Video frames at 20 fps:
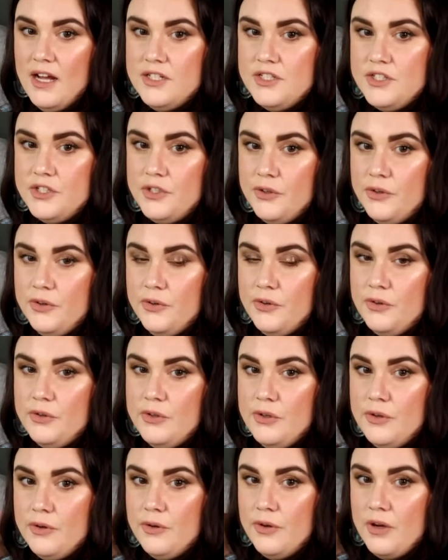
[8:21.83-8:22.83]

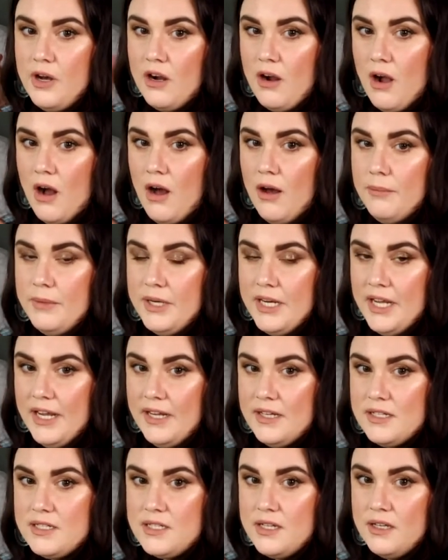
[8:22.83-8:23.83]
to
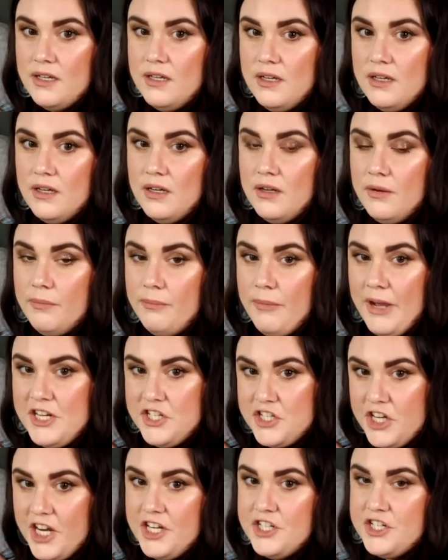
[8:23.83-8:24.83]
accommodate my
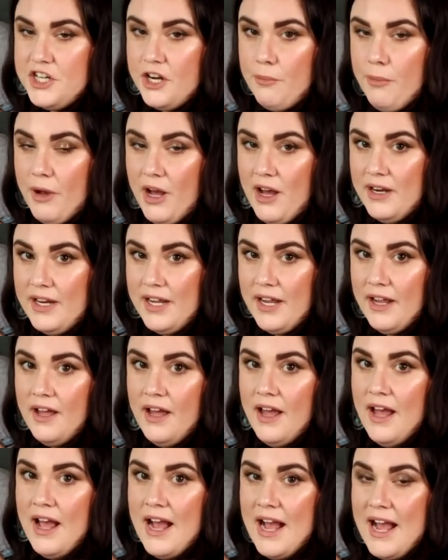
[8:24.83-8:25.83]
changing body.
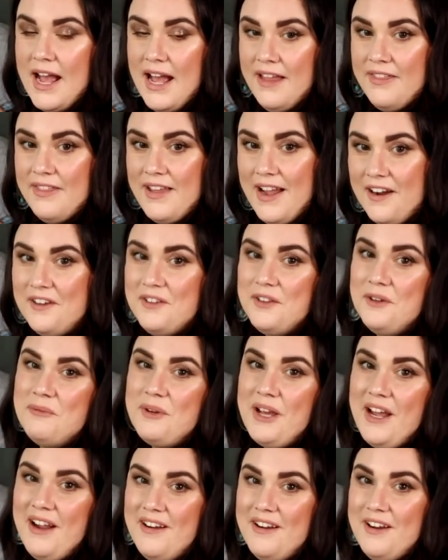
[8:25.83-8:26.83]
And the Aerloom
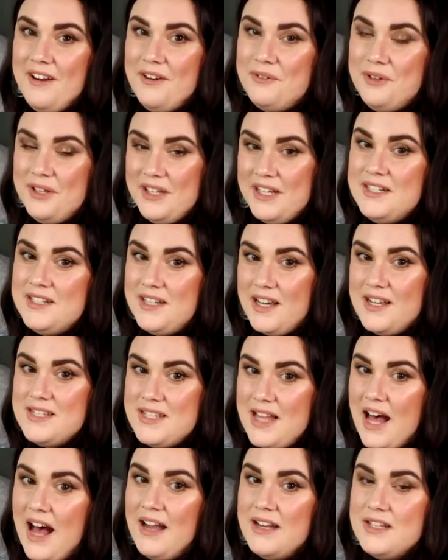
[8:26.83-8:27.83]
carrier really does
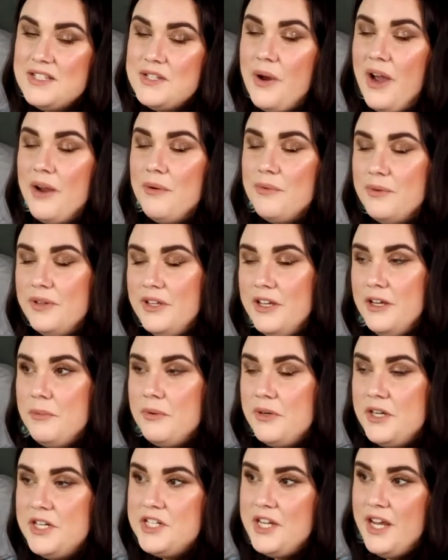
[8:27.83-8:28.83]
that, and so I really
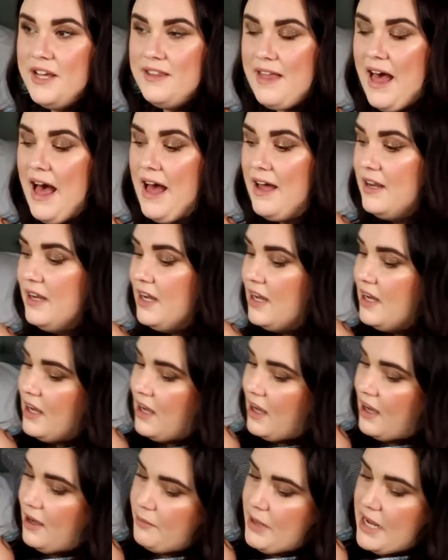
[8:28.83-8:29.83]
appreciate that.
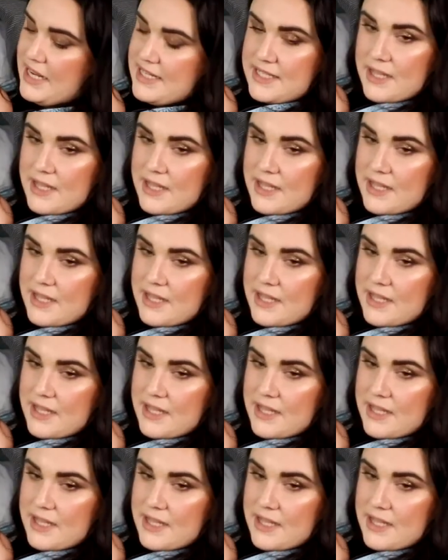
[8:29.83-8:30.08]
As